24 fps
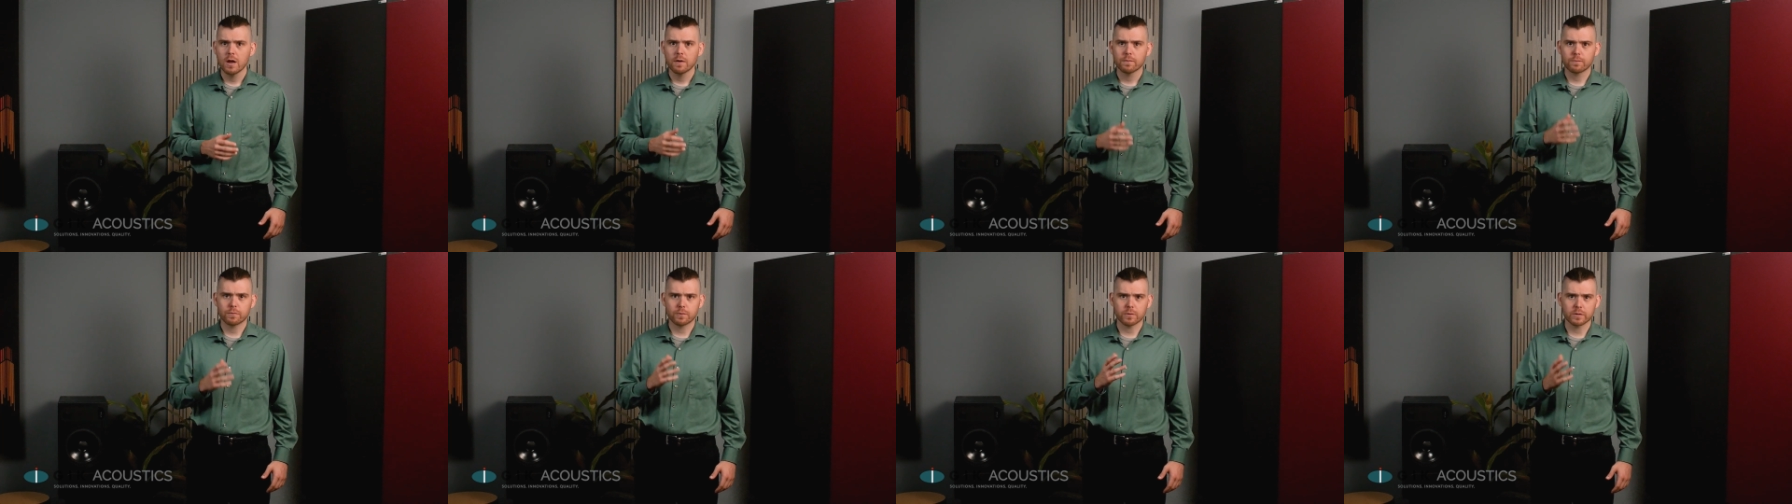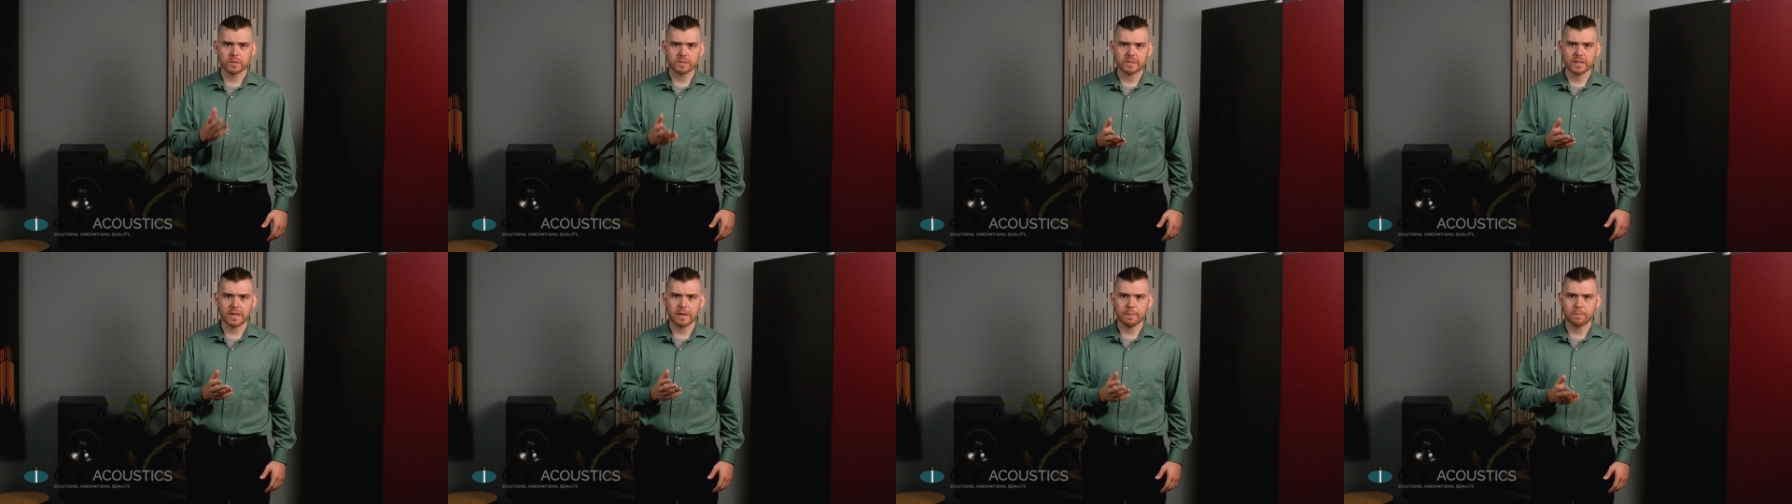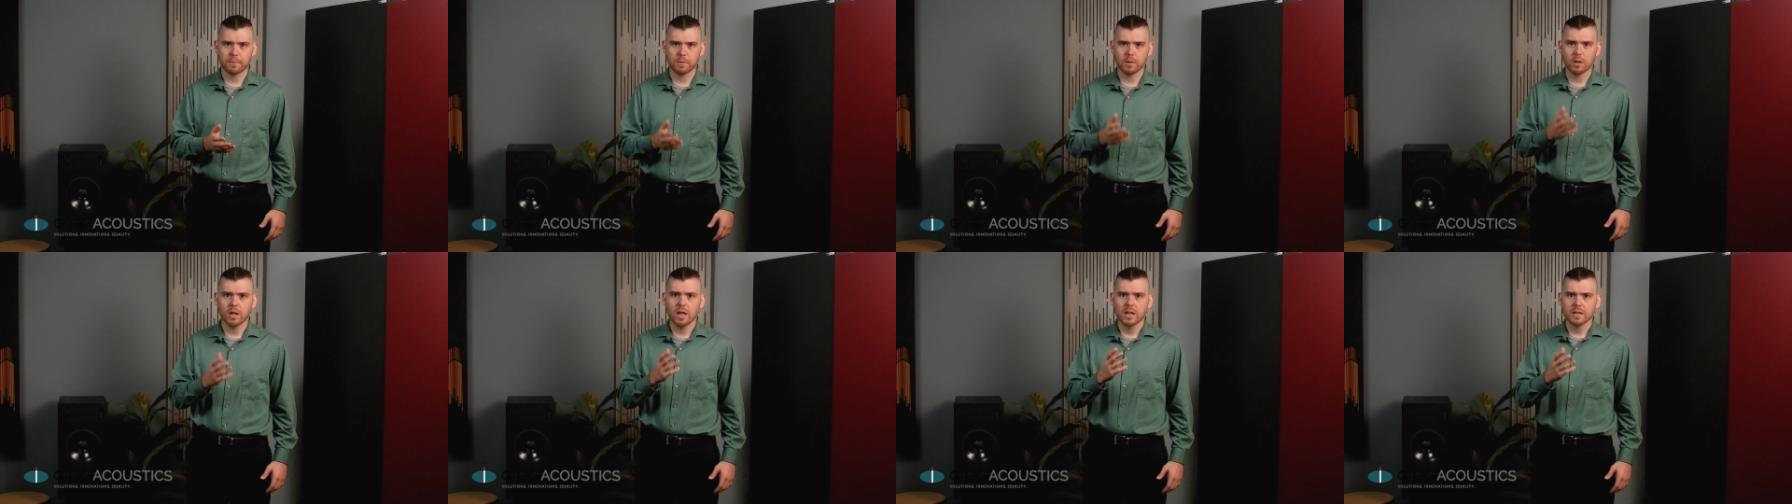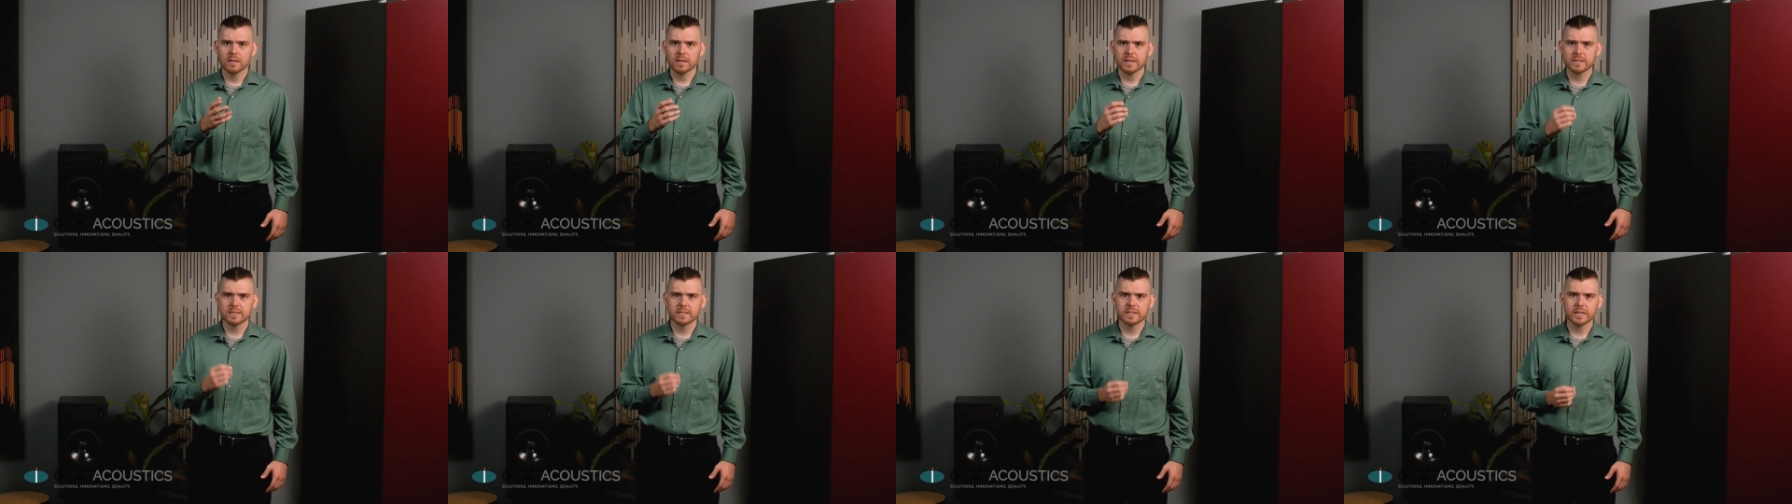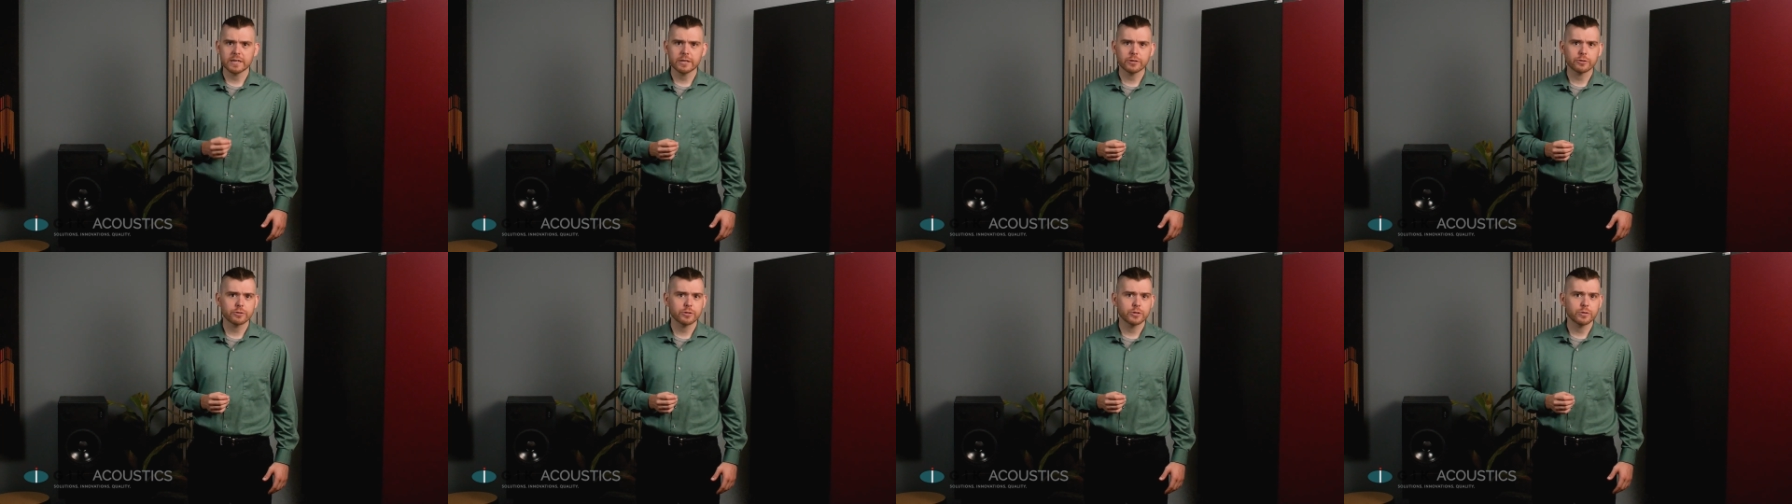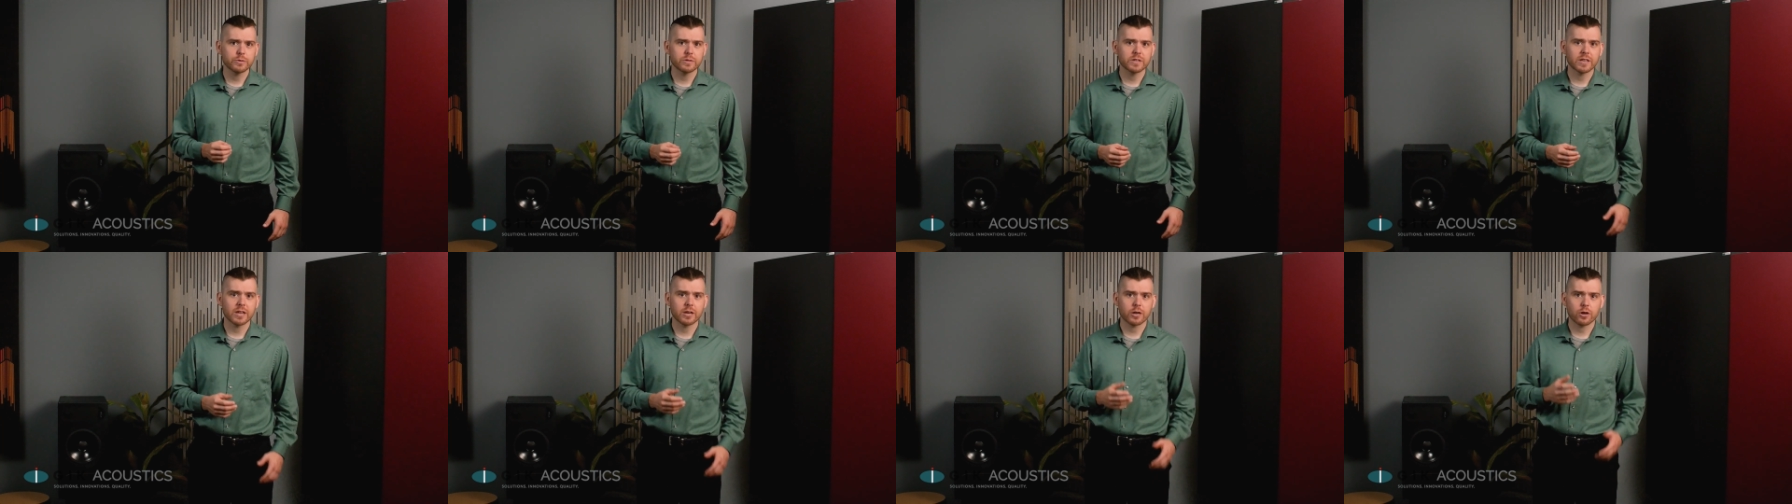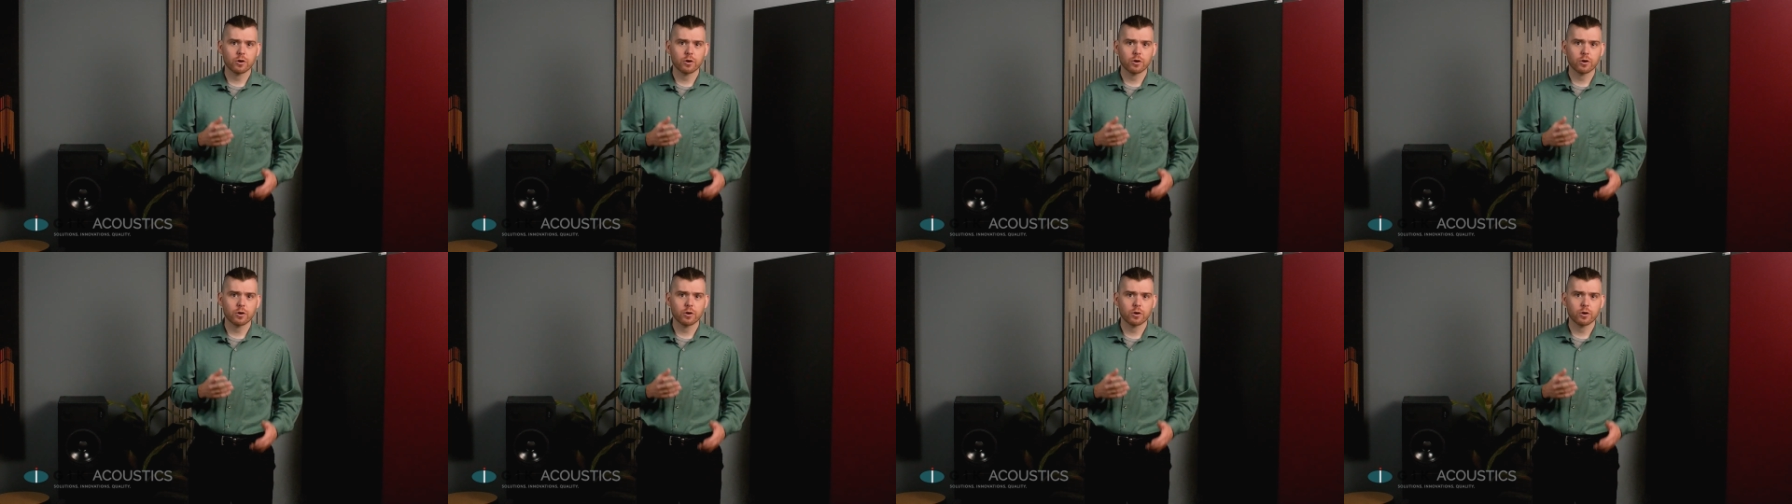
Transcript: for example, let's say you're using a